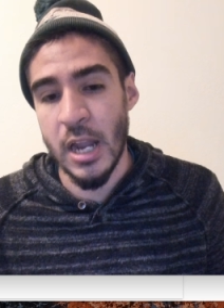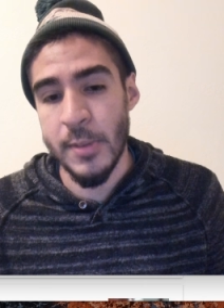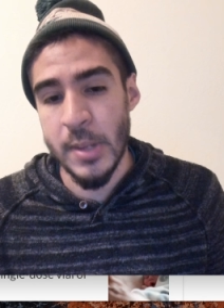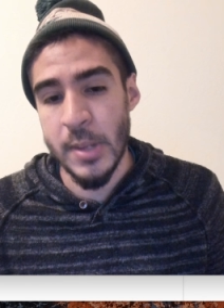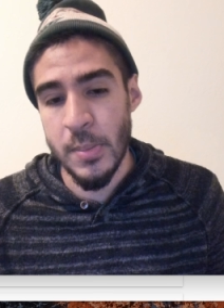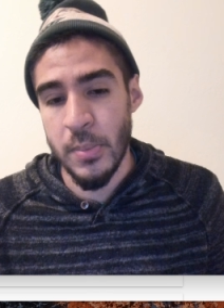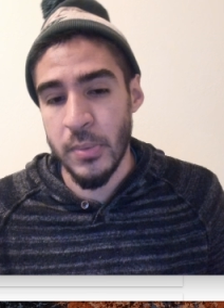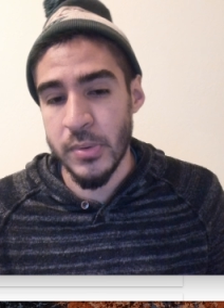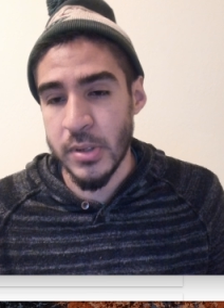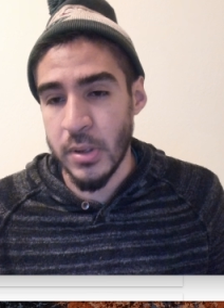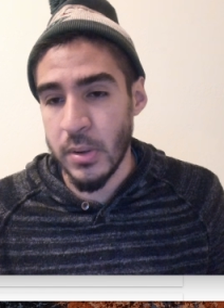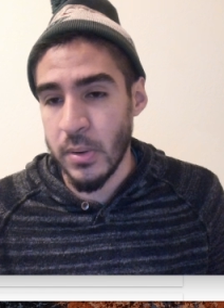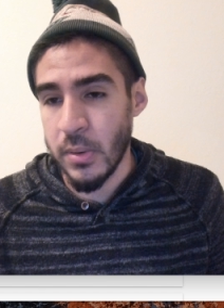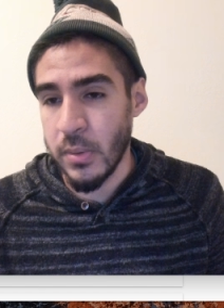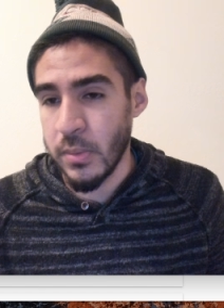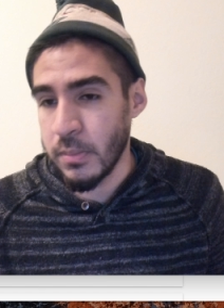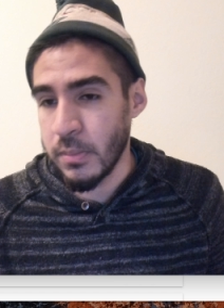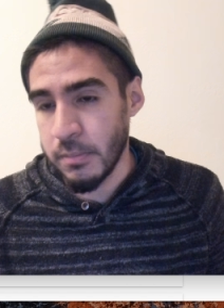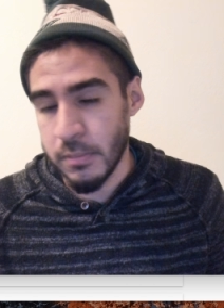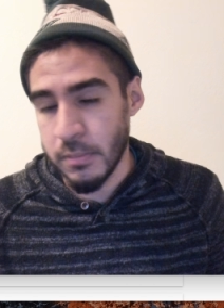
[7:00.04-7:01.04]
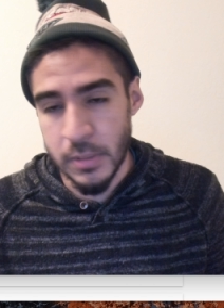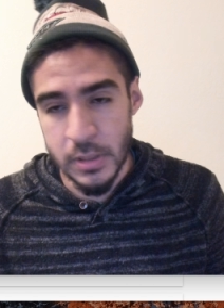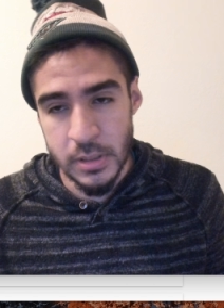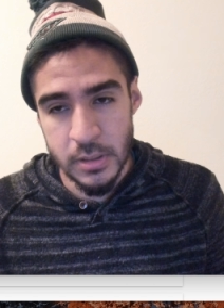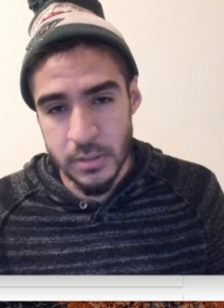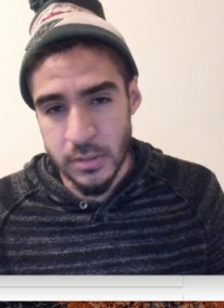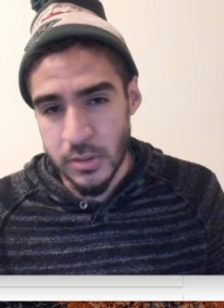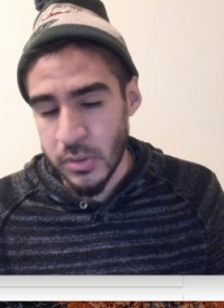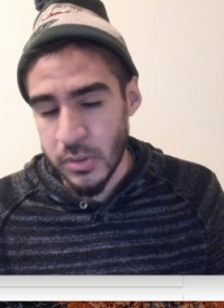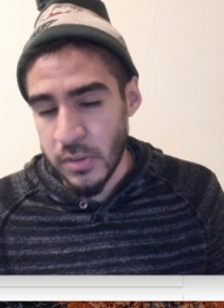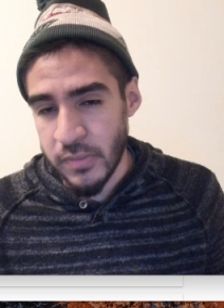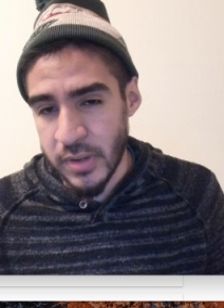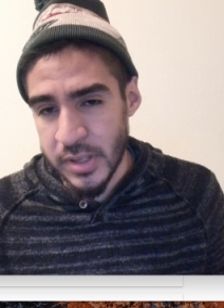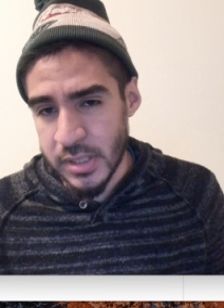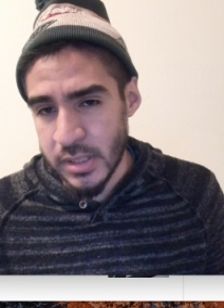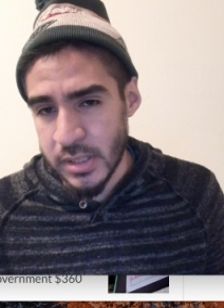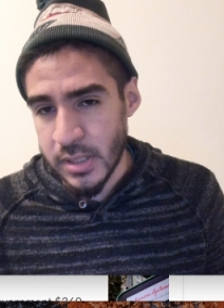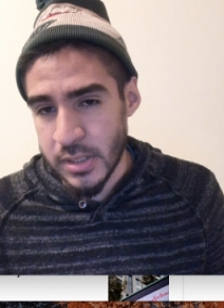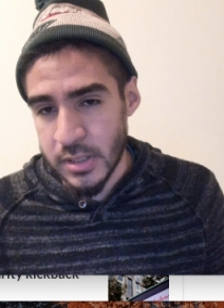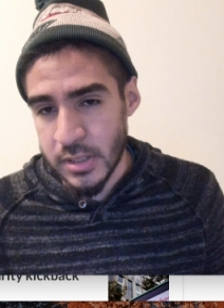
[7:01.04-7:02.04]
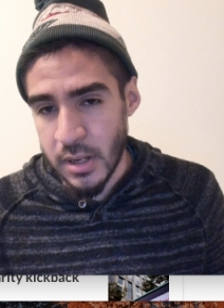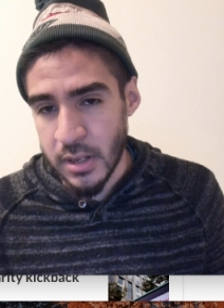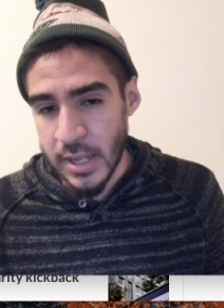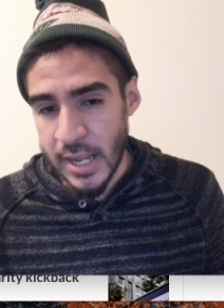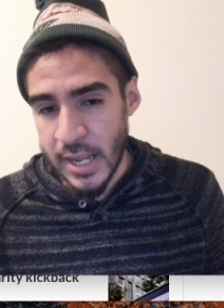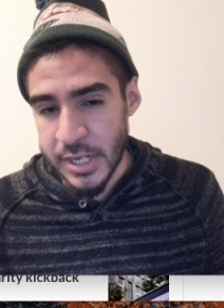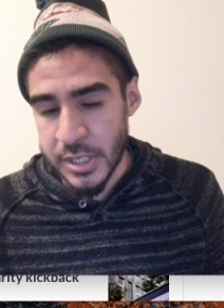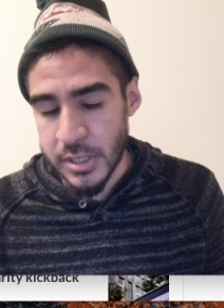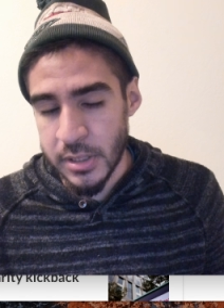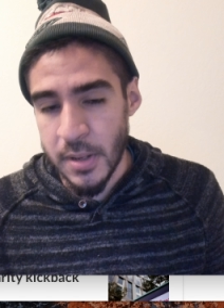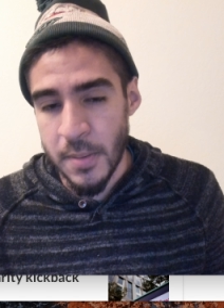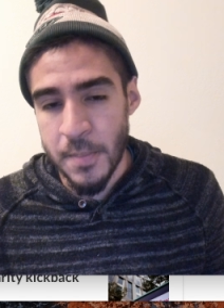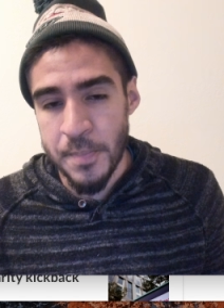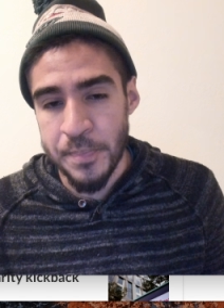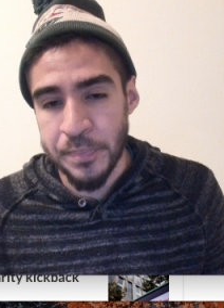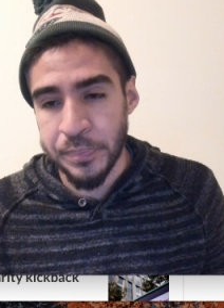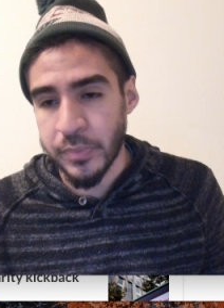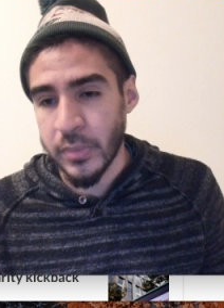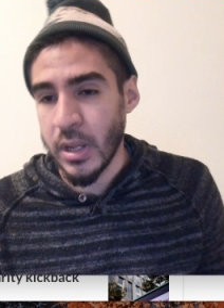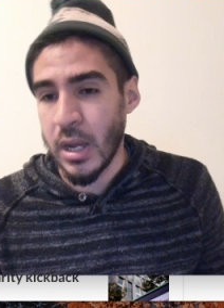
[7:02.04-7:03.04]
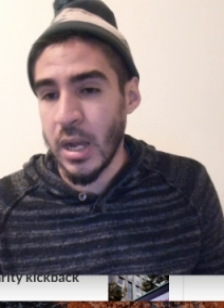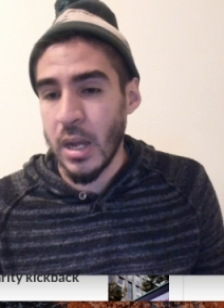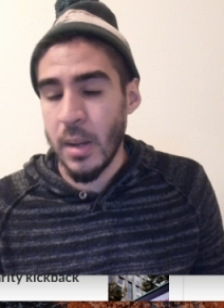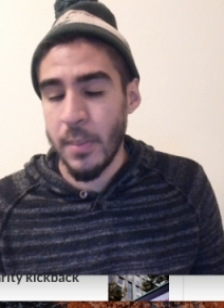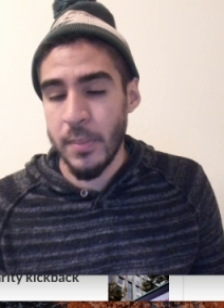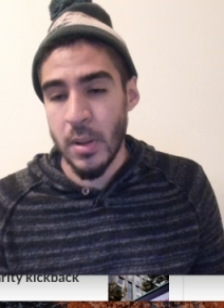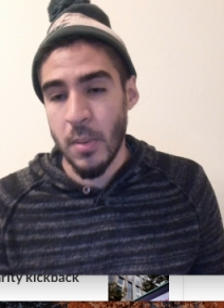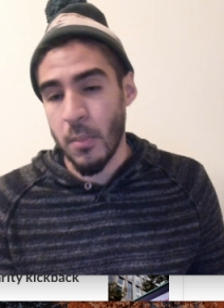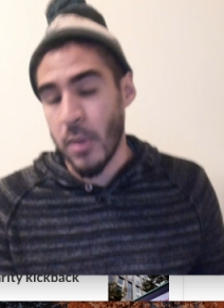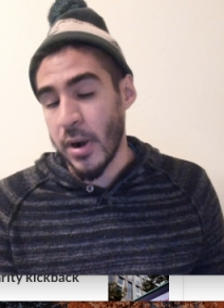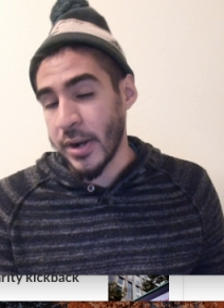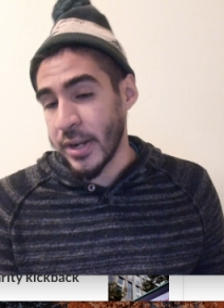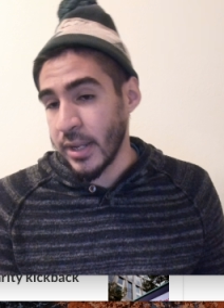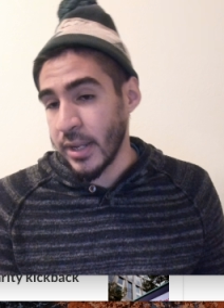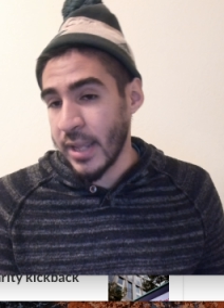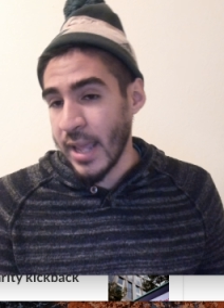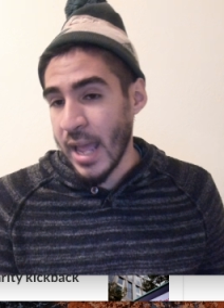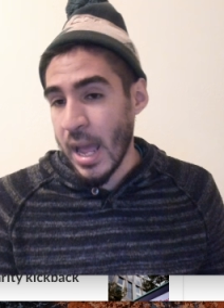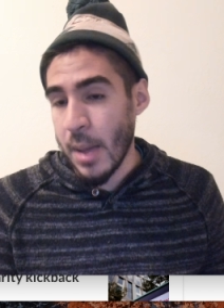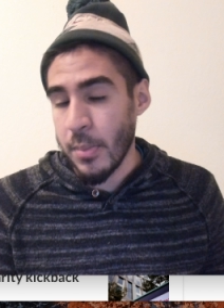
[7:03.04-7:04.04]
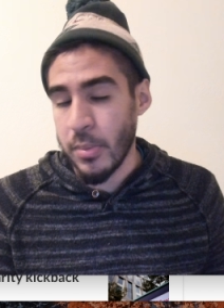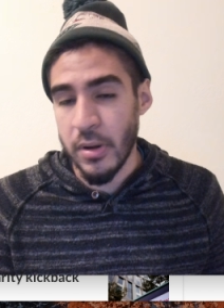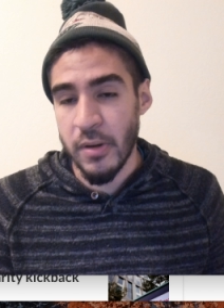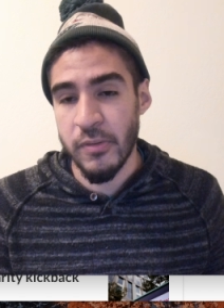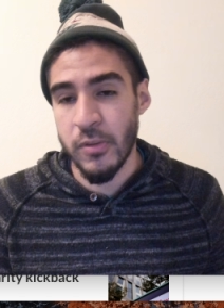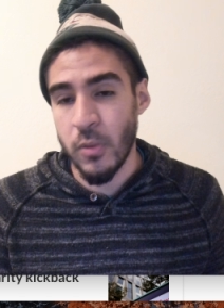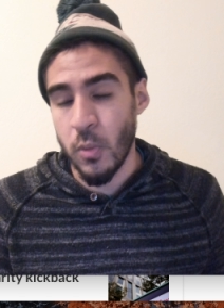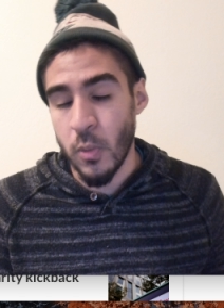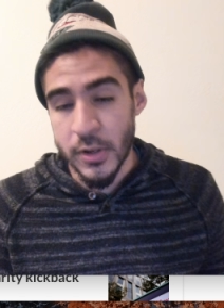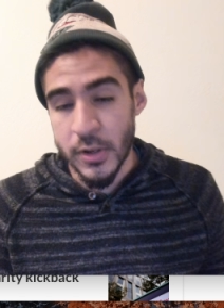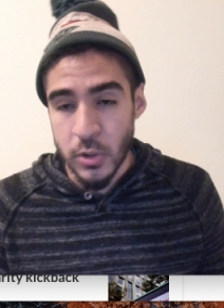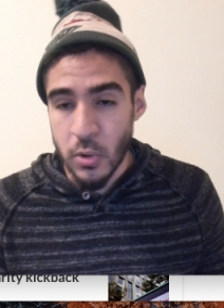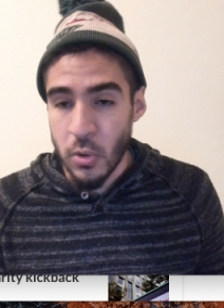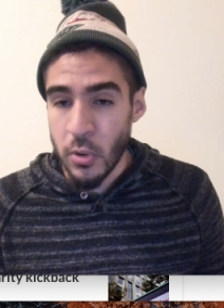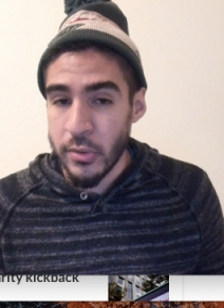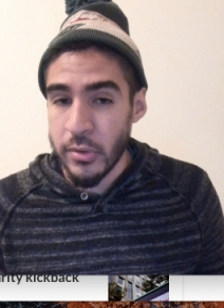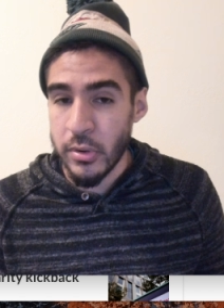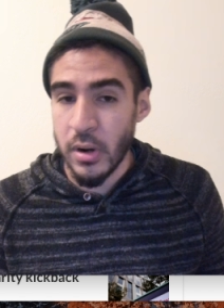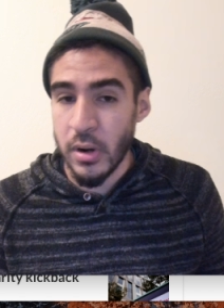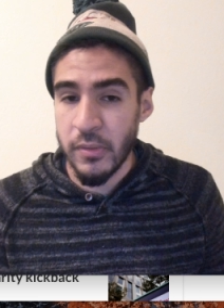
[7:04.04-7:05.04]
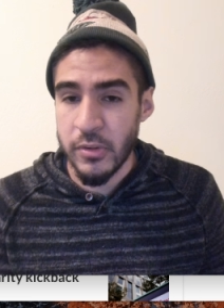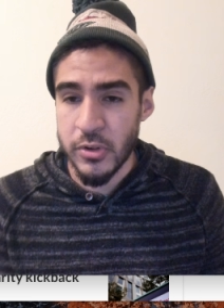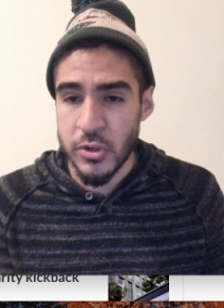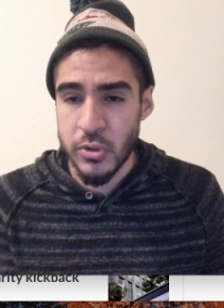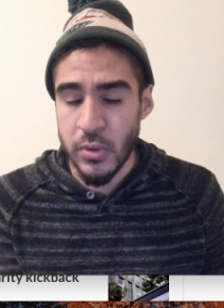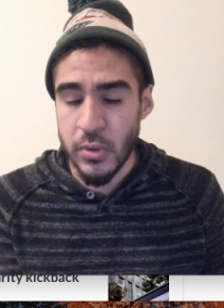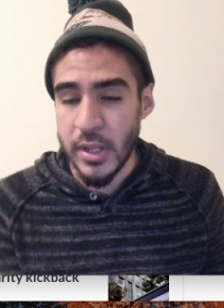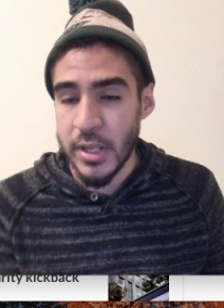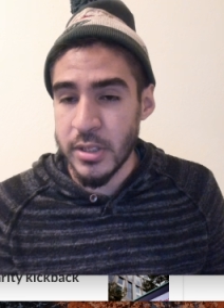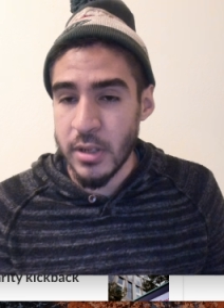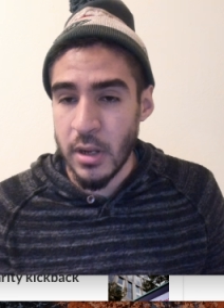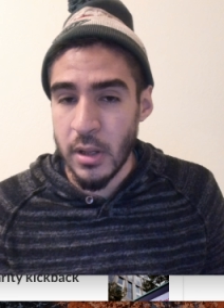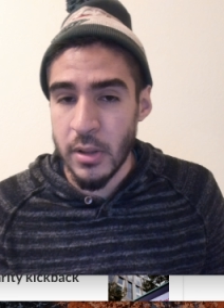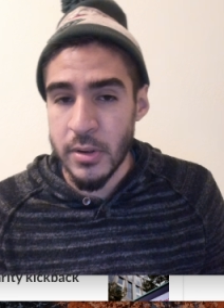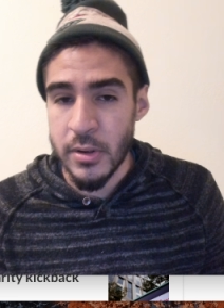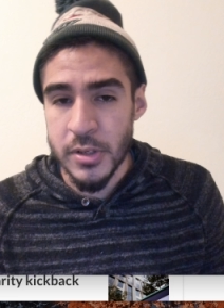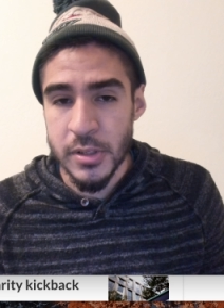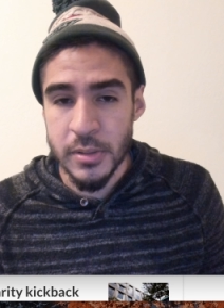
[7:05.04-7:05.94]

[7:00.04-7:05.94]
people don't invest in this stock actually. Market cap of $250 billion,